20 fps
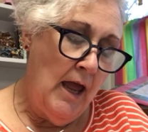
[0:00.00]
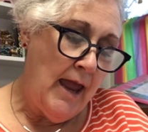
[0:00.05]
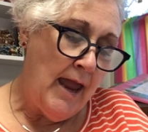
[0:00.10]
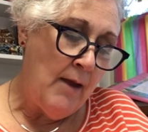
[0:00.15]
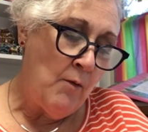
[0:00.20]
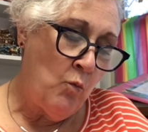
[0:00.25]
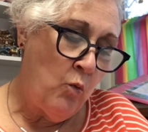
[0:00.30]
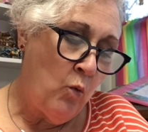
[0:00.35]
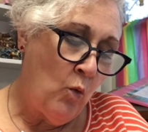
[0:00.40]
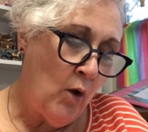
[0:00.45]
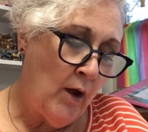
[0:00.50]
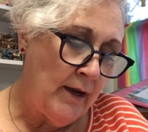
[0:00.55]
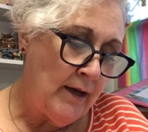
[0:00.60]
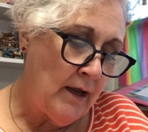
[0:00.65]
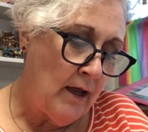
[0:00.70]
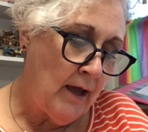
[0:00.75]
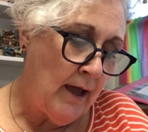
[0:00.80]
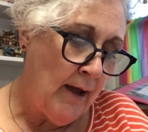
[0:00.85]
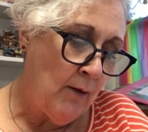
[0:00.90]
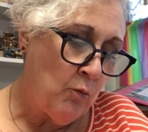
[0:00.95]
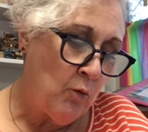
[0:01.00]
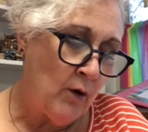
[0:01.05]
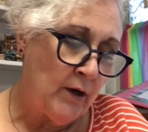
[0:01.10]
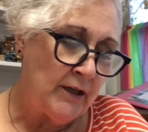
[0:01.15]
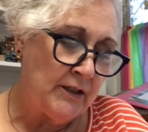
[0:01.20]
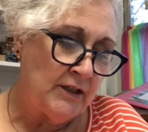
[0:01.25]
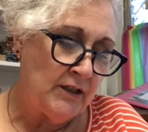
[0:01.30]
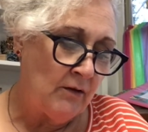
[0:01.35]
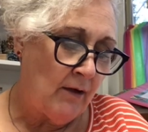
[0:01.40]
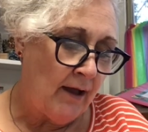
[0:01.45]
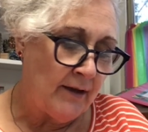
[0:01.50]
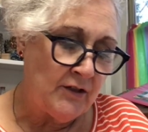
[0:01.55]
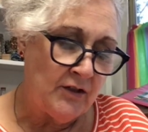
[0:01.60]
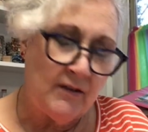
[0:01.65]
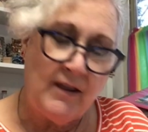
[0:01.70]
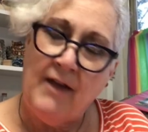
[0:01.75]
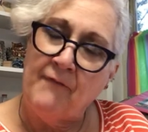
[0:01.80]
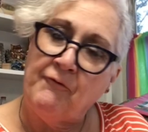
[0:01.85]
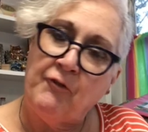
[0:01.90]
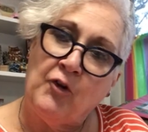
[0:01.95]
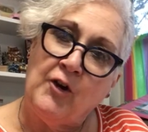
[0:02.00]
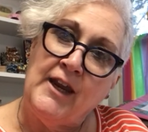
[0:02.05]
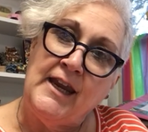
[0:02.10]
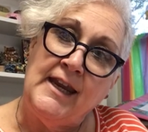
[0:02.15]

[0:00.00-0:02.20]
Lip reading: And what I want to do, I do that for